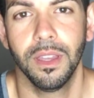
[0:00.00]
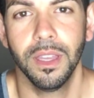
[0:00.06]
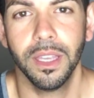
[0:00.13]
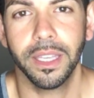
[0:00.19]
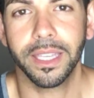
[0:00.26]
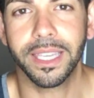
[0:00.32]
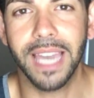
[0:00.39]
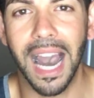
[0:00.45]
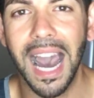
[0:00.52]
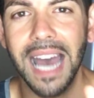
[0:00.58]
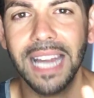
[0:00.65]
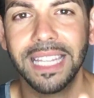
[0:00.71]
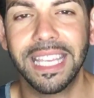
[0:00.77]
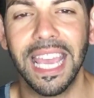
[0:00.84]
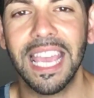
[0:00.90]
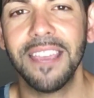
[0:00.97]
God
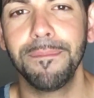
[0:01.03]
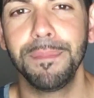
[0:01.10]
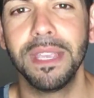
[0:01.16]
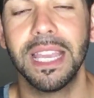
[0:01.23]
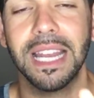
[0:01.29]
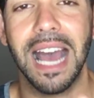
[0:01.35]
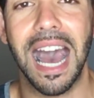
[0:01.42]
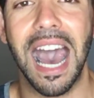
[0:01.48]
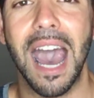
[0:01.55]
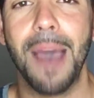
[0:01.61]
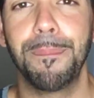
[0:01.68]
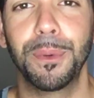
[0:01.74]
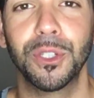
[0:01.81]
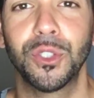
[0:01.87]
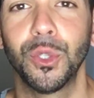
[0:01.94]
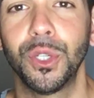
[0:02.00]
gave me an
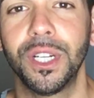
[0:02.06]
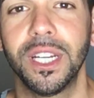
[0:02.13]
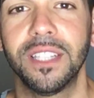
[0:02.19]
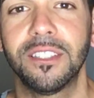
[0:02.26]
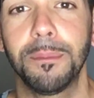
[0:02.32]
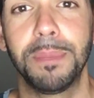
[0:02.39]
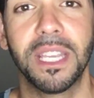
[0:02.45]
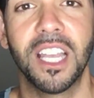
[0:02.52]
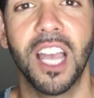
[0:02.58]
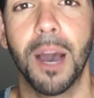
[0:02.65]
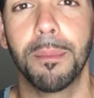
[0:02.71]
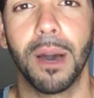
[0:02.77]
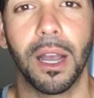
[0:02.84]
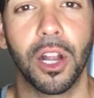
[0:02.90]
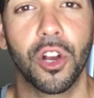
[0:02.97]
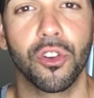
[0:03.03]
opportunity to become a
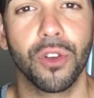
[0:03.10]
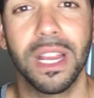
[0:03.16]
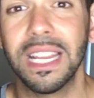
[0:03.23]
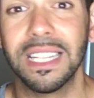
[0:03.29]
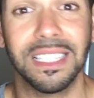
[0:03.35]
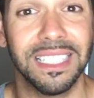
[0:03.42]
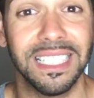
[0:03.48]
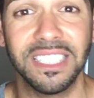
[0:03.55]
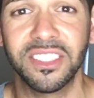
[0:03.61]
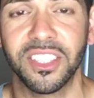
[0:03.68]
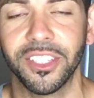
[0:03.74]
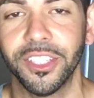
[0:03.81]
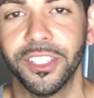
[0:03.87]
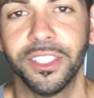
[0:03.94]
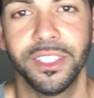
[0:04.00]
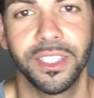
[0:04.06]
great
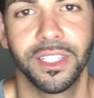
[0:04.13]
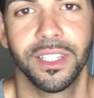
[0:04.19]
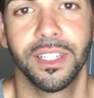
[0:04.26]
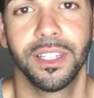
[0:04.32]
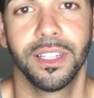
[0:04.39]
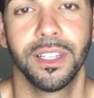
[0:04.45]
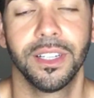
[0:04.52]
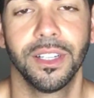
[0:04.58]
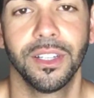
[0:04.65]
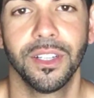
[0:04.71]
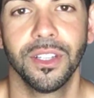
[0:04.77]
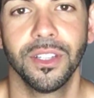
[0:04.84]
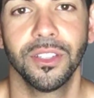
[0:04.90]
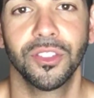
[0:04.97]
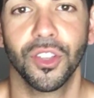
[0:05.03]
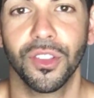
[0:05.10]
listener
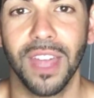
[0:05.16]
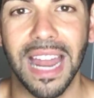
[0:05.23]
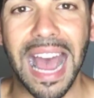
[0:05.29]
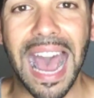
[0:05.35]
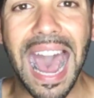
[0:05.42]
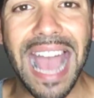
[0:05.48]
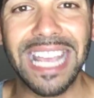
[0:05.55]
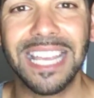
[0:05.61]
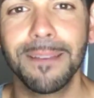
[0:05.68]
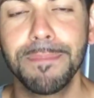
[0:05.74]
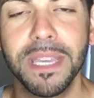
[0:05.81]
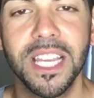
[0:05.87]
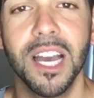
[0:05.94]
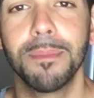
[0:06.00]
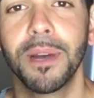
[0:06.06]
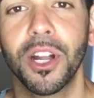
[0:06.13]
so that I can
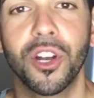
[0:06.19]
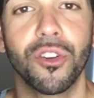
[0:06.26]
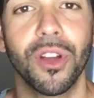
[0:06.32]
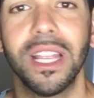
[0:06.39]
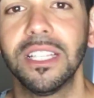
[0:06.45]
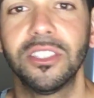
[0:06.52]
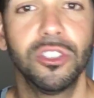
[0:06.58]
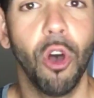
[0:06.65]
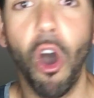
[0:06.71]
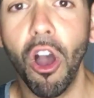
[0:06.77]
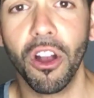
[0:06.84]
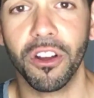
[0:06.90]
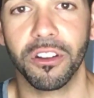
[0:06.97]
become a great talker.